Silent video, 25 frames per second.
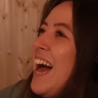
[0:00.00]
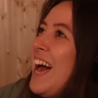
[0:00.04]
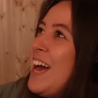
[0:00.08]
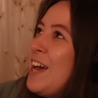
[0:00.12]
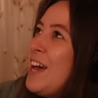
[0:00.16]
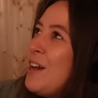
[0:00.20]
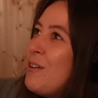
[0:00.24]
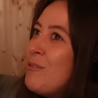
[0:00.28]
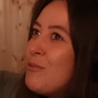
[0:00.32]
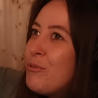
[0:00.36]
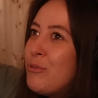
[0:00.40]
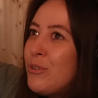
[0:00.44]

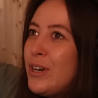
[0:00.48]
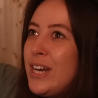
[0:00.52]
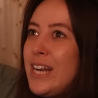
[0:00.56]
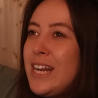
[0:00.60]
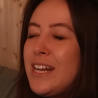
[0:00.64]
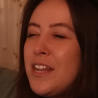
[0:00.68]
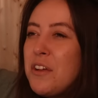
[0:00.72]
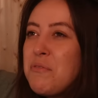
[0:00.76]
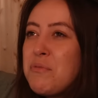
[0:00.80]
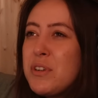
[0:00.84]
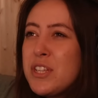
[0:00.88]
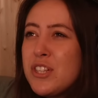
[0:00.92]
A
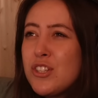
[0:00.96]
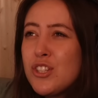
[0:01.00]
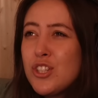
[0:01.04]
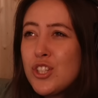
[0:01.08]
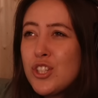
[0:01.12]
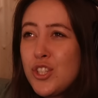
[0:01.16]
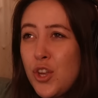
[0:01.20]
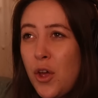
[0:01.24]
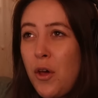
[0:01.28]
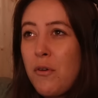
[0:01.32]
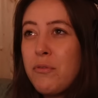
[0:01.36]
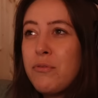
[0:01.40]
really lovely
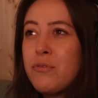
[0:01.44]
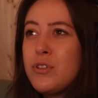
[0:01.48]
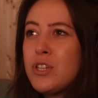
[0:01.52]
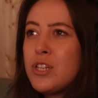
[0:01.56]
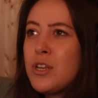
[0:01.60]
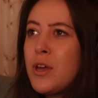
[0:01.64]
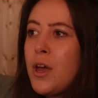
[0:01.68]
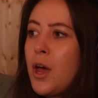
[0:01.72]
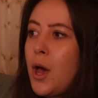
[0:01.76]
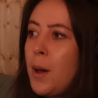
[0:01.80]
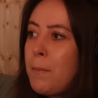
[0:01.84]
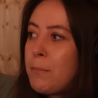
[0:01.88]

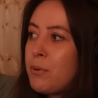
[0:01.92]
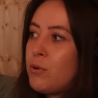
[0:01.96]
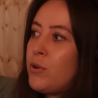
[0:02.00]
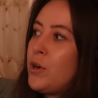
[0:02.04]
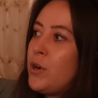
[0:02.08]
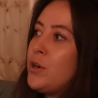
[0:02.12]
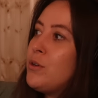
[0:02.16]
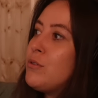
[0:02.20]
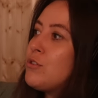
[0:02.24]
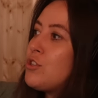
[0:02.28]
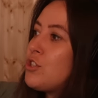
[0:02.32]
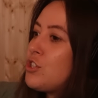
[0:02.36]
soft
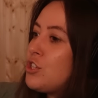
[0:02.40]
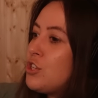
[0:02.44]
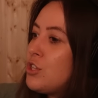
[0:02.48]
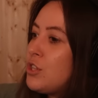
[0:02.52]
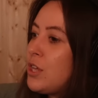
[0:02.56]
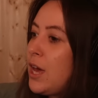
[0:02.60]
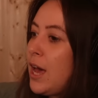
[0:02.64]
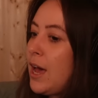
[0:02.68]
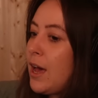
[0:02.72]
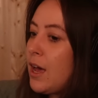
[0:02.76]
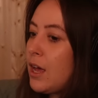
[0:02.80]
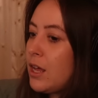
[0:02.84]
approach to
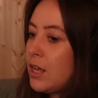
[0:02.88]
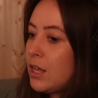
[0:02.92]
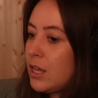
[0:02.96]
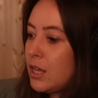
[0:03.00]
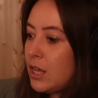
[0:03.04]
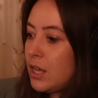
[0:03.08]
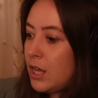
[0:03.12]
that